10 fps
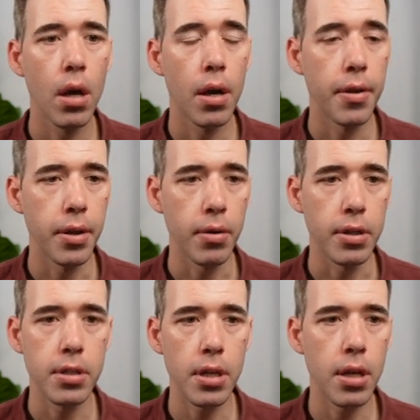You can
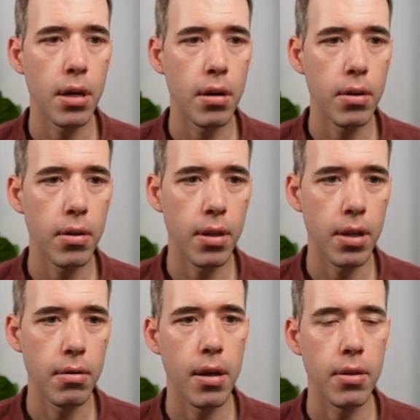see here that
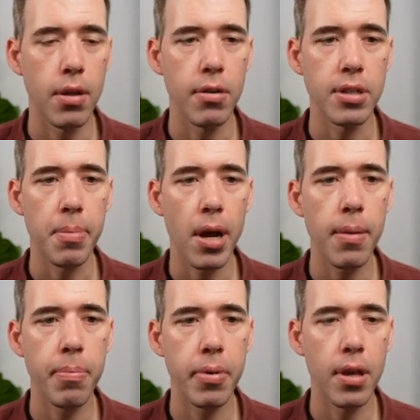there is a
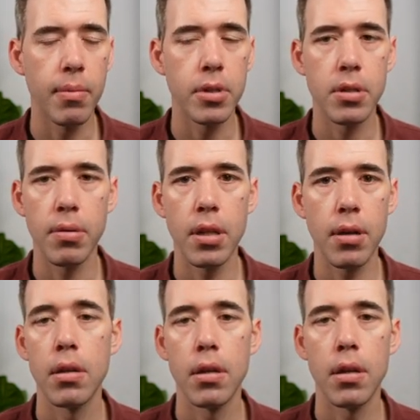pipe in between them.